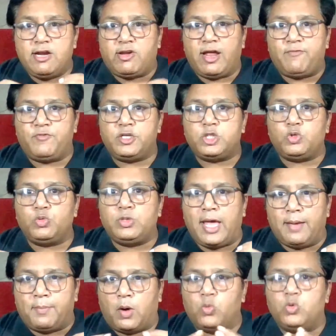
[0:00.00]
refers to the
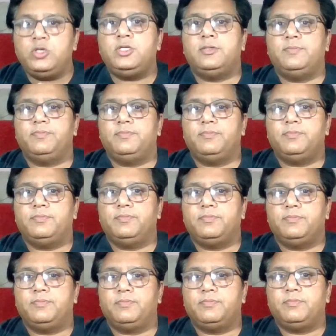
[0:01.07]
amount
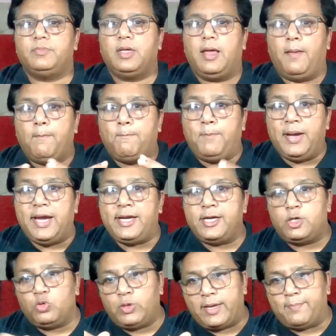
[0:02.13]
paid
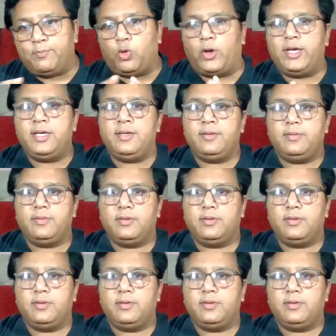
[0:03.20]
to the employee